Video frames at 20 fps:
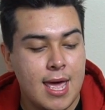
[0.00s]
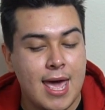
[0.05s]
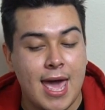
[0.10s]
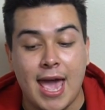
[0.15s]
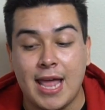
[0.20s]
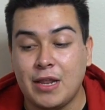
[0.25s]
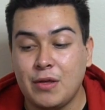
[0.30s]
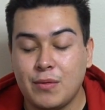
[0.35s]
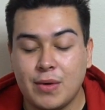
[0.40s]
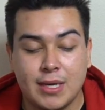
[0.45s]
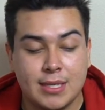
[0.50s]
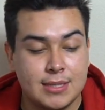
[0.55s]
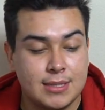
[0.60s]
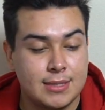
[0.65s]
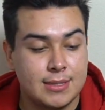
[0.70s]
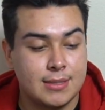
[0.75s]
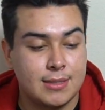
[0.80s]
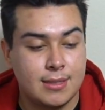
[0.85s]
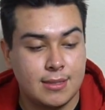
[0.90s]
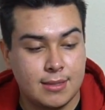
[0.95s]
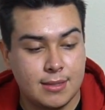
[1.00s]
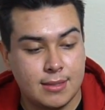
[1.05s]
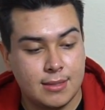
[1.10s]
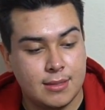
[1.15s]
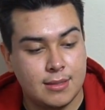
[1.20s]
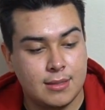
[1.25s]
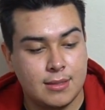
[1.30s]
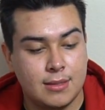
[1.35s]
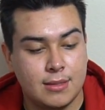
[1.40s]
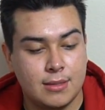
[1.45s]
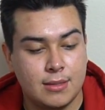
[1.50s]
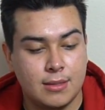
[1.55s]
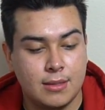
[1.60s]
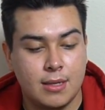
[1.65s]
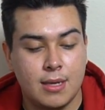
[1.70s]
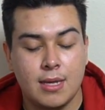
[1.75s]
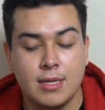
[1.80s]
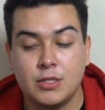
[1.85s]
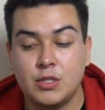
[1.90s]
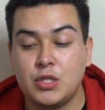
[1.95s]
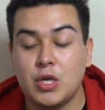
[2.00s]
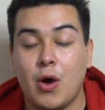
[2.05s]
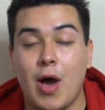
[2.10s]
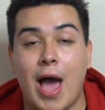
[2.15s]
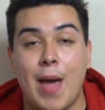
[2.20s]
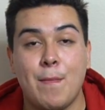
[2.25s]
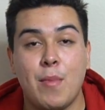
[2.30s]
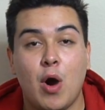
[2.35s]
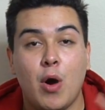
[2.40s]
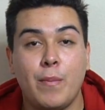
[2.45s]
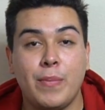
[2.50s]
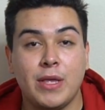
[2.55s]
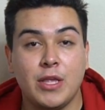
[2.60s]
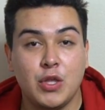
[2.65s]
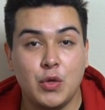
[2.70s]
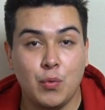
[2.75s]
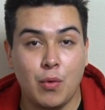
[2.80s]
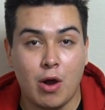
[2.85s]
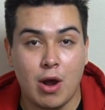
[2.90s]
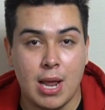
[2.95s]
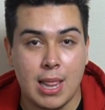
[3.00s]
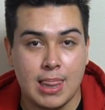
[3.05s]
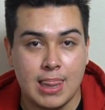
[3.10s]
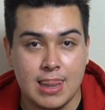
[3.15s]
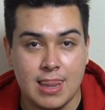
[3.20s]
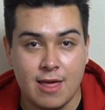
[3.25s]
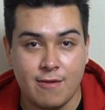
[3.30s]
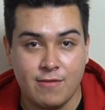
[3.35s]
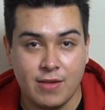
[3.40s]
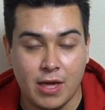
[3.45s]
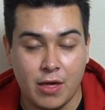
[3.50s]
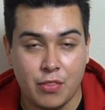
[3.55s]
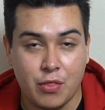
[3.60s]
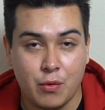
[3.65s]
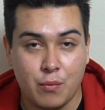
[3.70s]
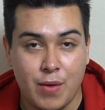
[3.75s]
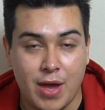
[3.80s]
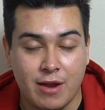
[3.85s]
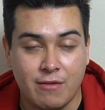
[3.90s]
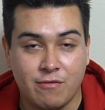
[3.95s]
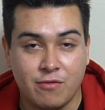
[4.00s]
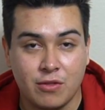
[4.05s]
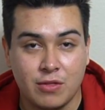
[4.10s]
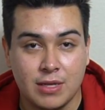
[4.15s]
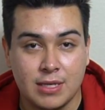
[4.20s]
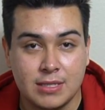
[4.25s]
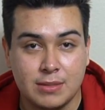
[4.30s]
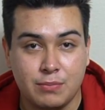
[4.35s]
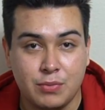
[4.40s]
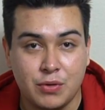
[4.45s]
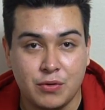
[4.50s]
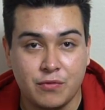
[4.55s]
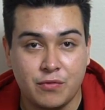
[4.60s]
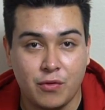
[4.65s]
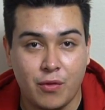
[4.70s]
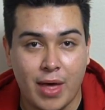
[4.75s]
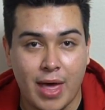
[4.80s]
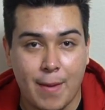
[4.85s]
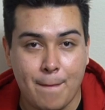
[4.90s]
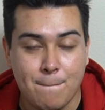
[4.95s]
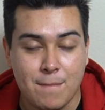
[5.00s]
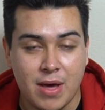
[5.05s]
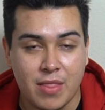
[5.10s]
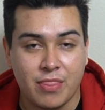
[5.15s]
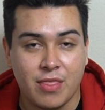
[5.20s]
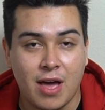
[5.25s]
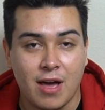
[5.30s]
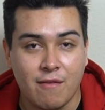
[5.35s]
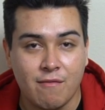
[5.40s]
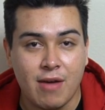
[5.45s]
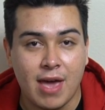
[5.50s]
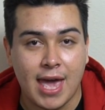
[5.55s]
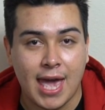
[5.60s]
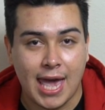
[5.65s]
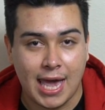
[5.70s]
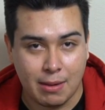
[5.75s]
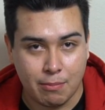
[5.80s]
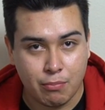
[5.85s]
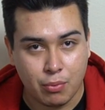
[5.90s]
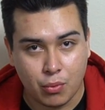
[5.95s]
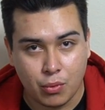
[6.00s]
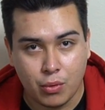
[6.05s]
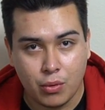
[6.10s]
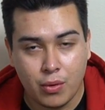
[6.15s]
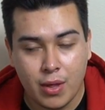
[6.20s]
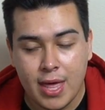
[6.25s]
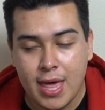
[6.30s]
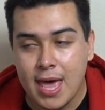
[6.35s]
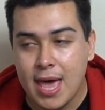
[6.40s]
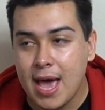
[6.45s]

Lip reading: Anyways, so I'm hoping you are loving the red for this beautiful month of April.